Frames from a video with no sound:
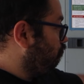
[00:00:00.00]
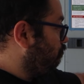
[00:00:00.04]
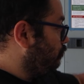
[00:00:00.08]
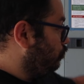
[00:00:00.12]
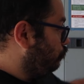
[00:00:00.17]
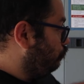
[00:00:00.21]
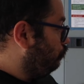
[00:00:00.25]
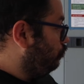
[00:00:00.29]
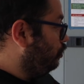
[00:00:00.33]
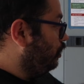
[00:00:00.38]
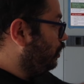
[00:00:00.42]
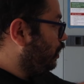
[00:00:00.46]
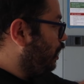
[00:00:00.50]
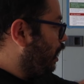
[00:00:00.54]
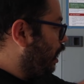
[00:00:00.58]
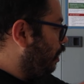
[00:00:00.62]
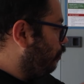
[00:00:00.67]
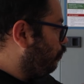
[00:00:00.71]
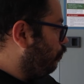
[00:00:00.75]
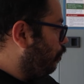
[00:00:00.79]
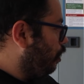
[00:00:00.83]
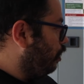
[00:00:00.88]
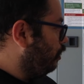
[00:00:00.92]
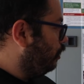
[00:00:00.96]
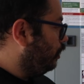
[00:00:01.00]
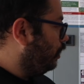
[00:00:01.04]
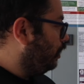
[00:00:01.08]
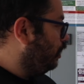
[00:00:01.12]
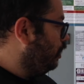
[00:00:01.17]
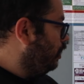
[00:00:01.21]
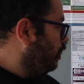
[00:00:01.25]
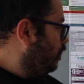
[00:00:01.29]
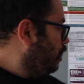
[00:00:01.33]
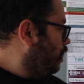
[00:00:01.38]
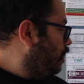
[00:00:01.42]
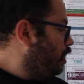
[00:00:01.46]
really high quality.
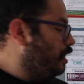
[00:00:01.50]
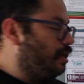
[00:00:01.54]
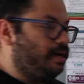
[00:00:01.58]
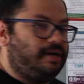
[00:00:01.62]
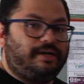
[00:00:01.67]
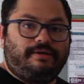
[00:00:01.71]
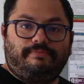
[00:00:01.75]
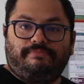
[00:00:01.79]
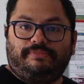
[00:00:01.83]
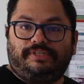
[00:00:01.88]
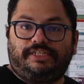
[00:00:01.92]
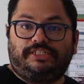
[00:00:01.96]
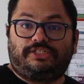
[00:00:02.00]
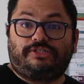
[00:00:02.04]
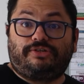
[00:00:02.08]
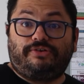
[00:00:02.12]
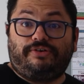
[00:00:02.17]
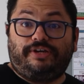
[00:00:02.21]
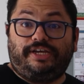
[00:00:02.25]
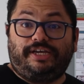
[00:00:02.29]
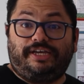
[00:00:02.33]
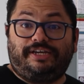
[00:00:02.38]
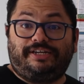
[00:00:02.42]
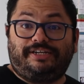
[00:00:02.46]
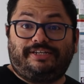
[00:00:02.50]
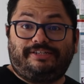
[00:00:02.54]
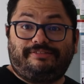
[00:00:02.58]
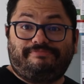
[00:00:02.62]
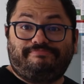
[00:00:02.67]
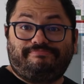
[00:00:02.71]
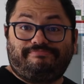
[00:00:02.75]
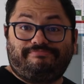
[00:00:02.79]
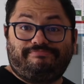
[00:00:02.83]
Let's go ahead and